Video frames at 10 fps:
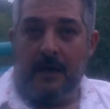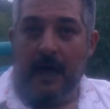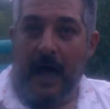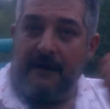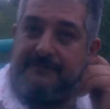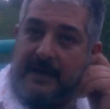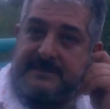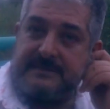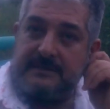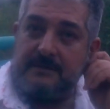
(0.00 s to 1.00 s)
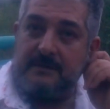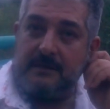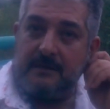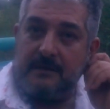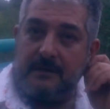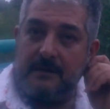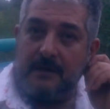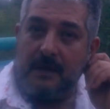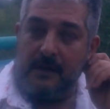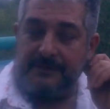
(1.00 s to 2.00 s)
half-ass
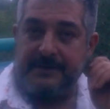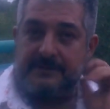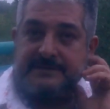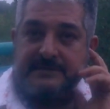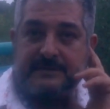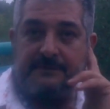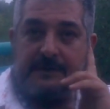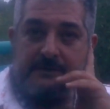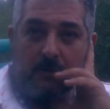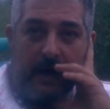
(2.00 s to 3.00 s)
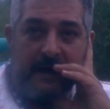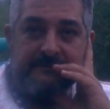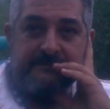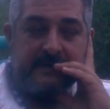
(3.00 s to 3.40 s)
healthcare system that you have.